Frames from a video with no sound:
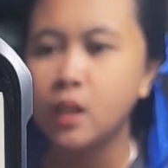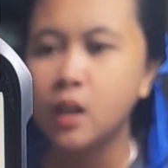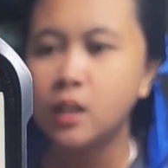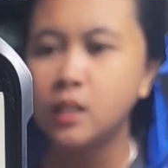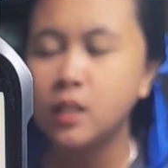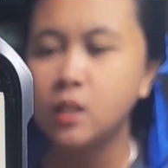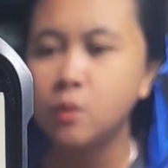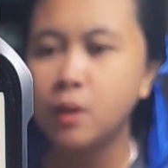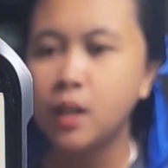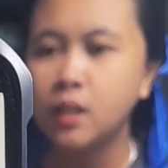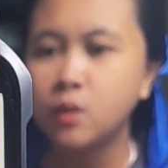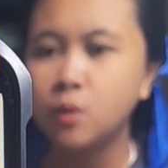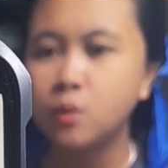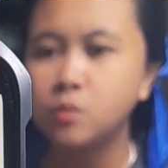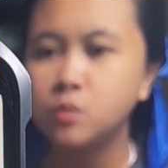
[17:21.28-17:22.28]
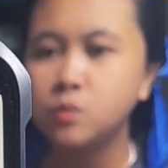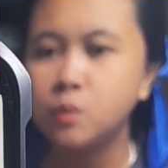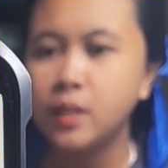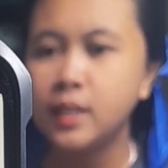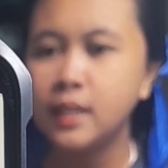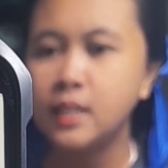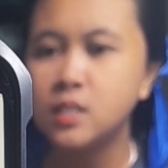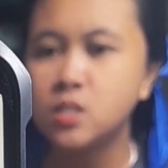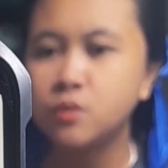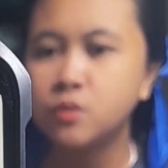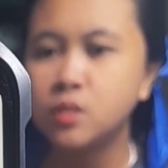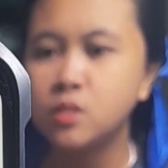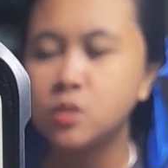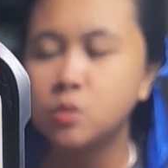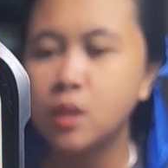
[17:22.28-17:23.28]
a little while ago quickly
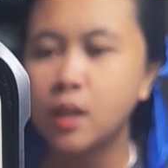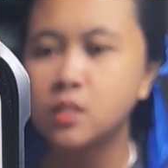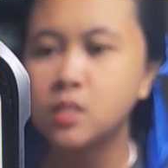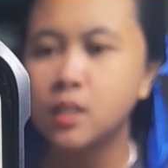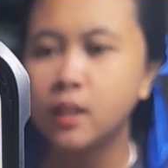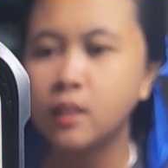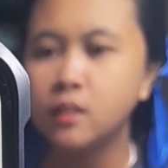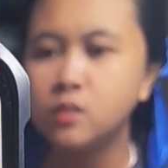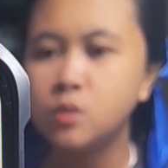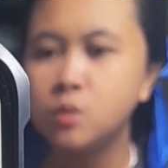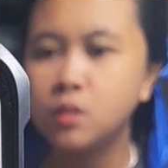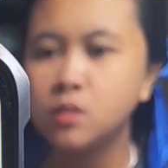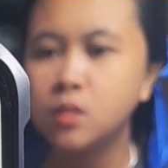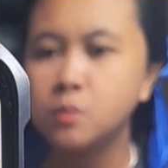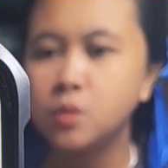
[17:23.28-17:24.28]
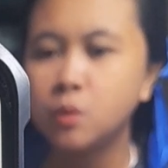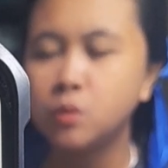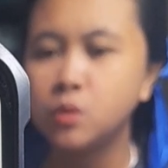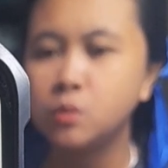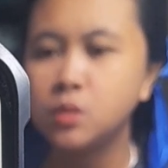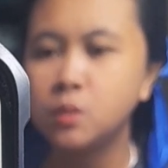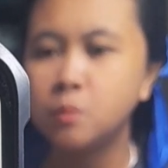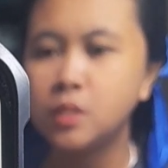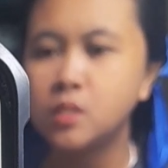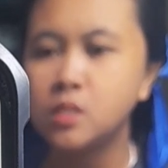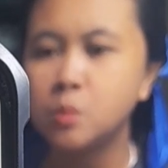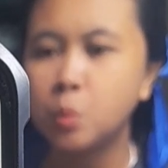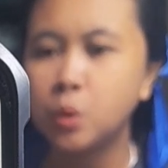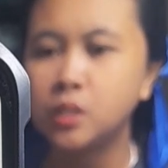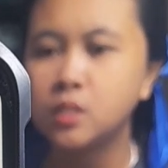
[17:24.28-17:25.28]
shifted to that side. Durak top's owner was a bit
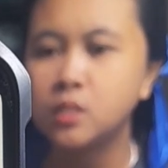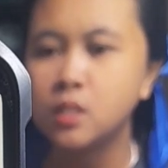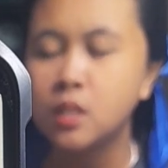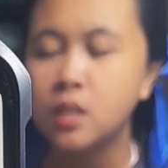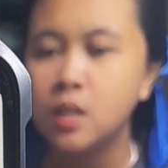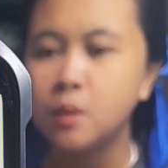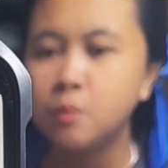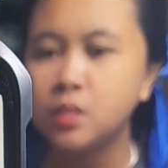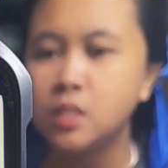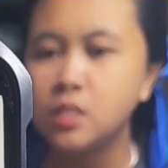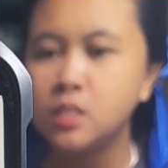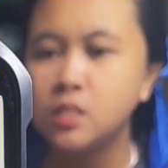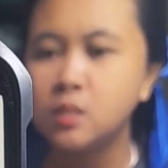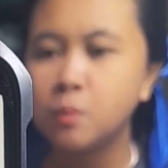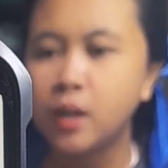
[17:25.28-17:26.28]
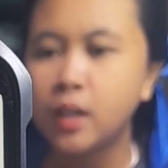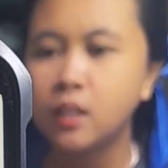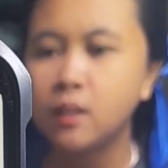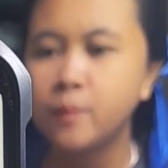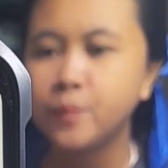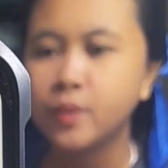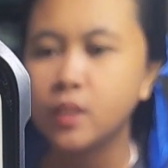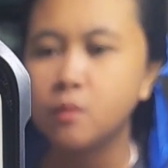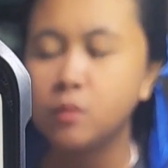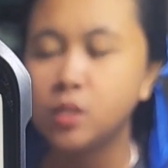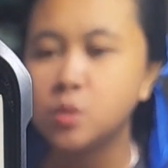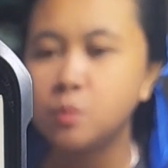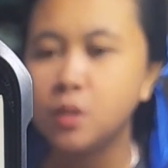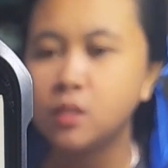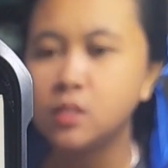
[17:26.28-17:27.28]
disappointed, but he didn't mind
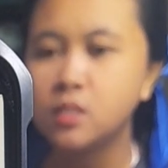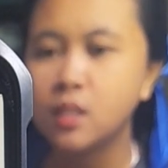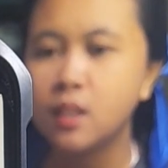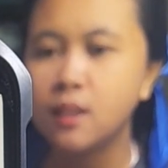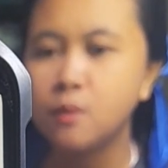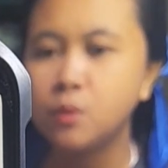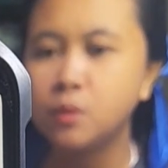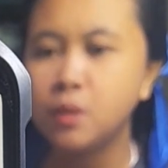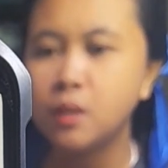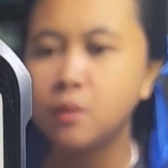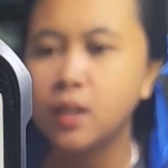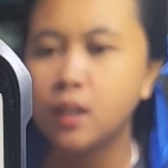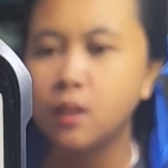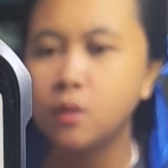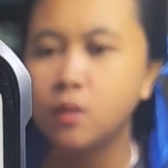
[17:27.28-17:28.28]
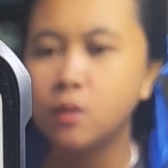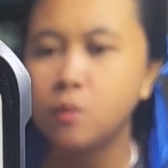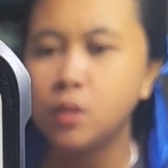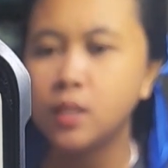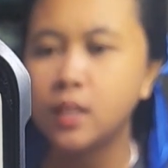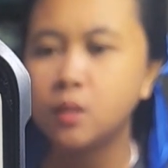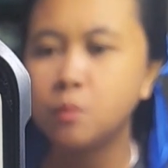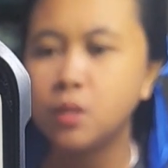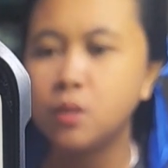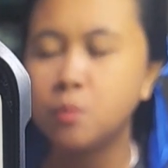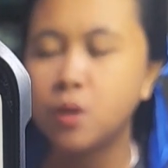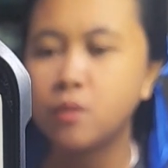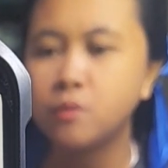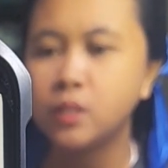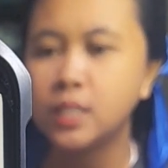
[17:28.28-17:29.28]
much because he will get a bigger
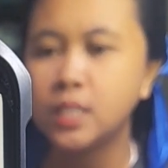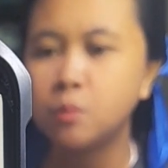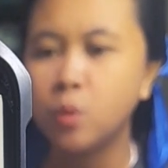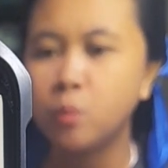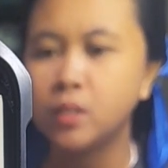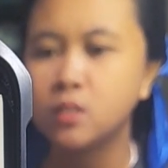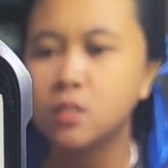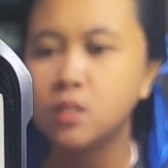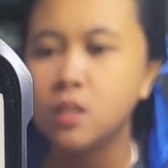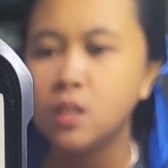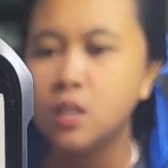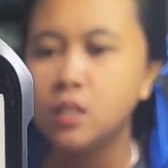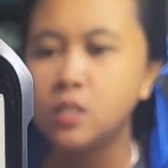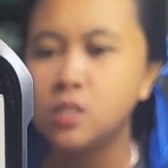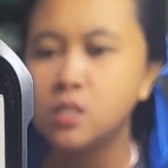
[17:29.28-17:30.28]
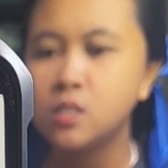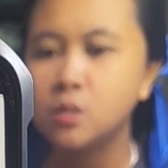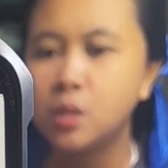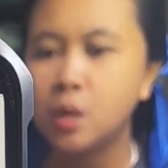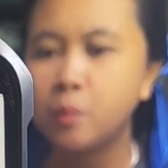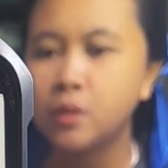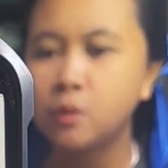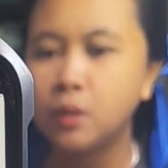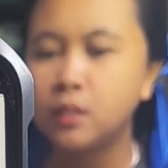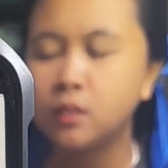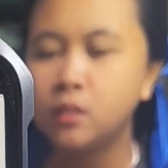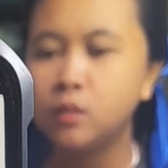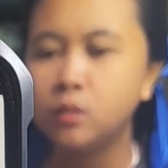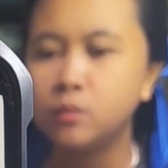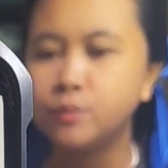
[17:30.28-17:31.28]
profit in a moment. He just stood up and
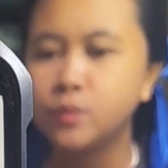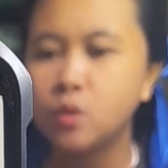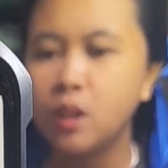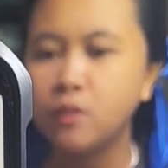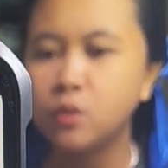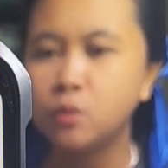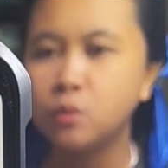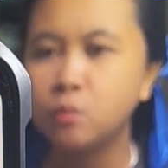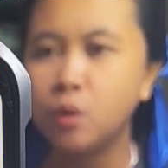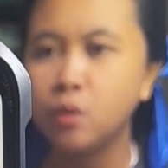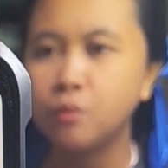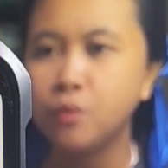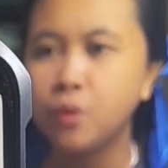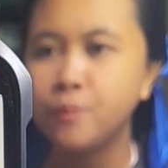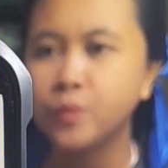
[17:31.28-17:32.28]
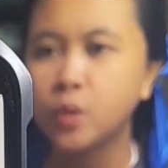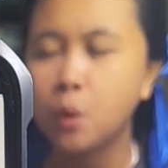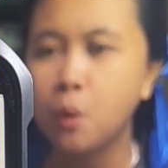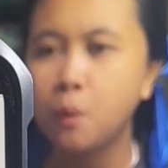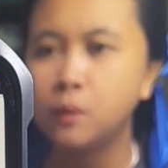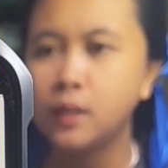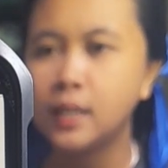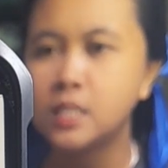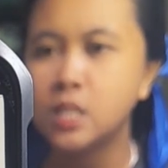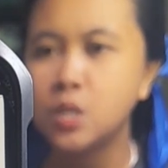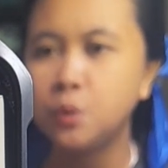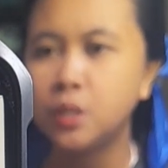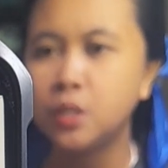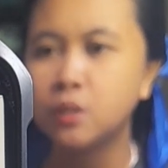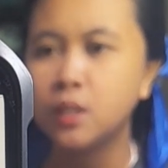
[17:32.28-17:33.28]
greeted the two. Good afternoon, both of you. Oh, I see
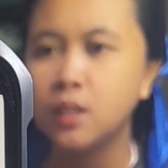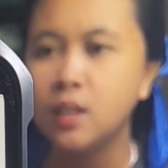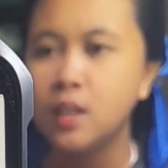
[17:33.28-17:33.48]
you here.